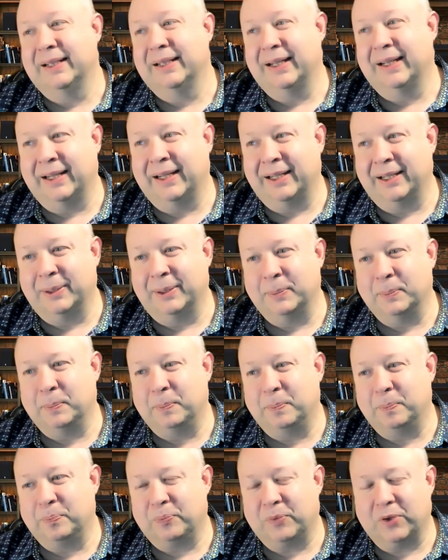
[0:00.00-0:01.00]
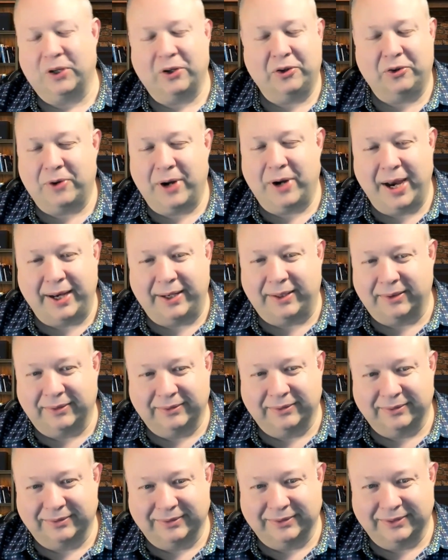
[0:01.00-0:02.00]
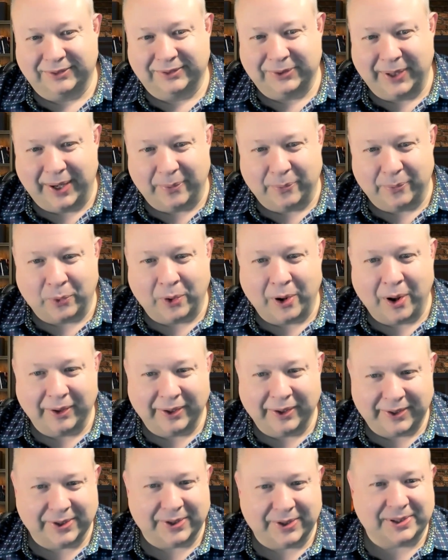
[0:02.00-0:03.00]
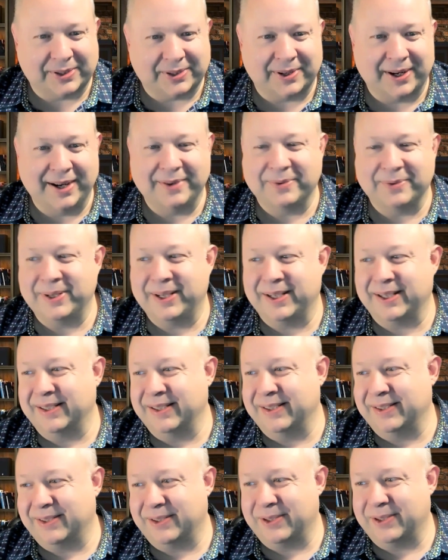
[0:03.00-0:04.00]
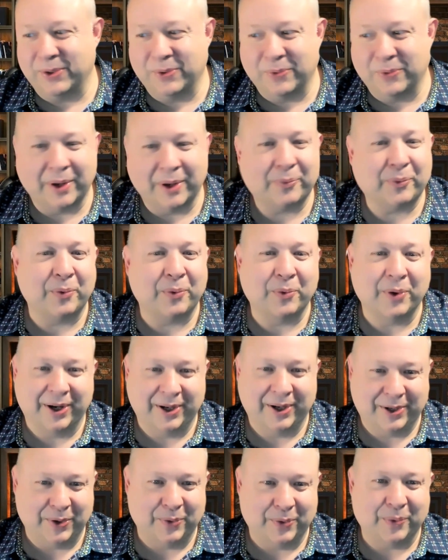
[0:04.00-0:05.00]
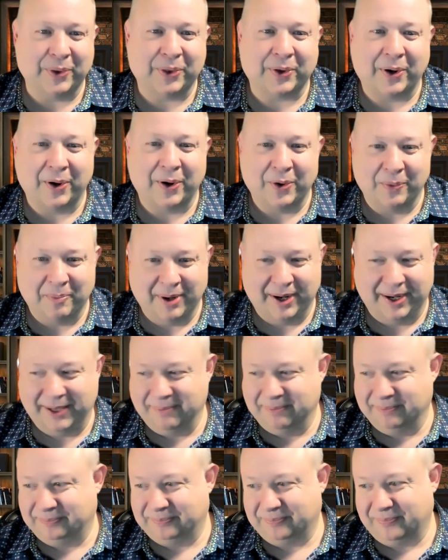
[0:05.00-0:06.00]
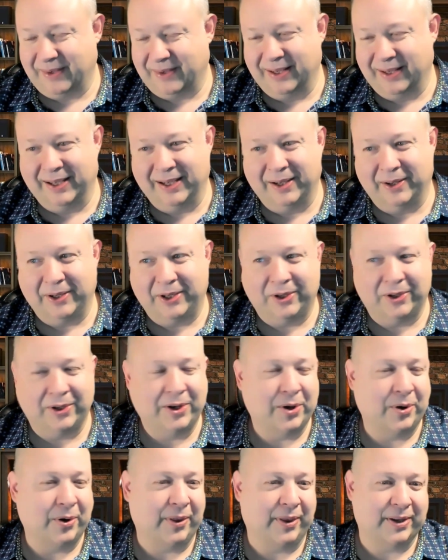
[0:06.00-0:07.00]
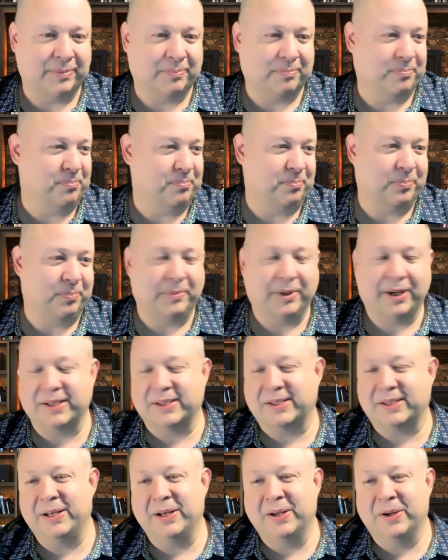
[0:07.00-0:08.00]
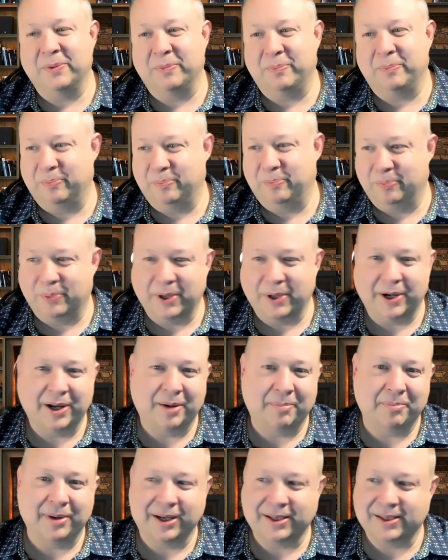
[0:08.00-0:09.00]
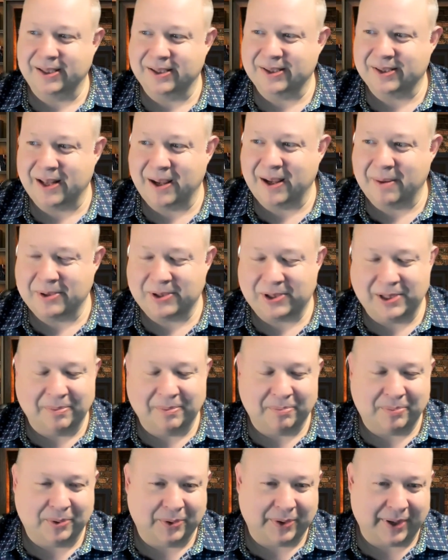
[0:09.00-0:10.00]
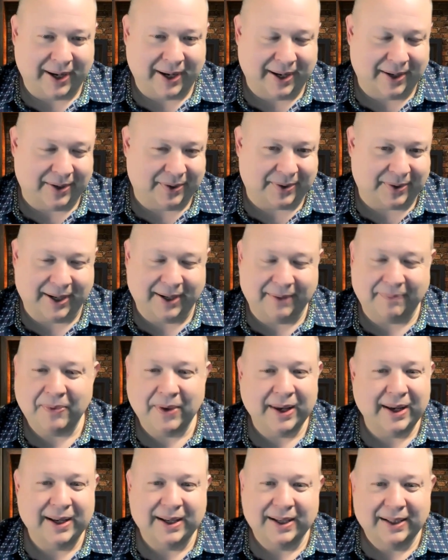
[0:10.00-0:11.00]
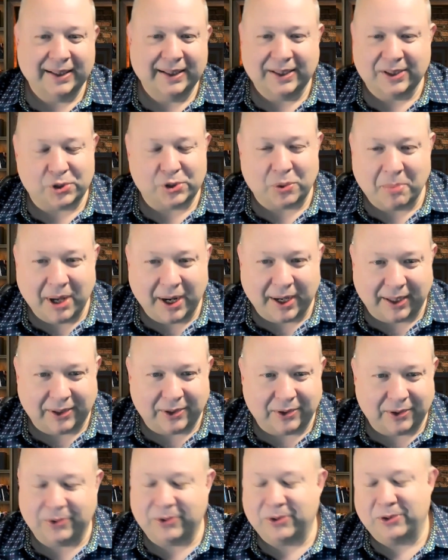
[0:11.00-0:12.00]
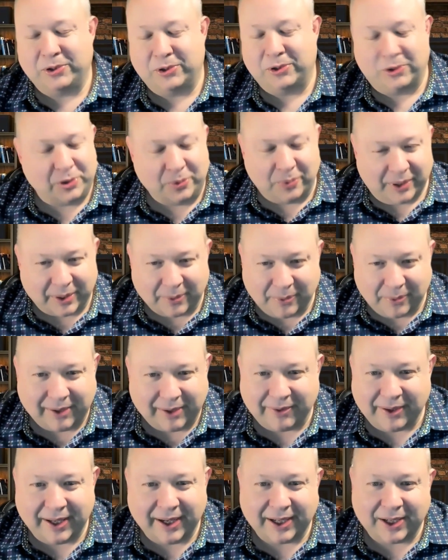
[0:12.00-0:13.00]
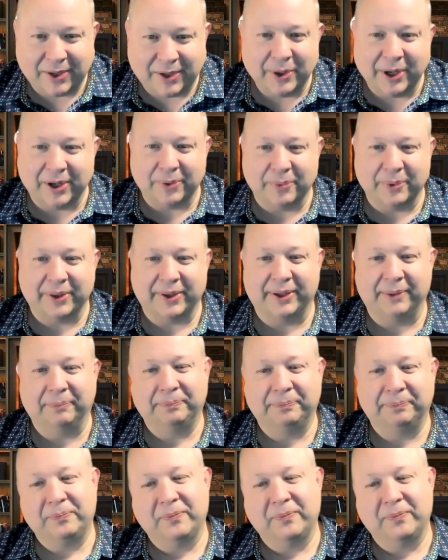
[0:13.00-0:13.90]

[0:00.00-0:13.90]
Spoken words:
Um, great, great. We're all adults, right? We can do what we want to do with our own money. You can go to the casino, put $100 in a slot machine, and pull the handle, right? It's your money. Do with it whatever the heck you want to do with it.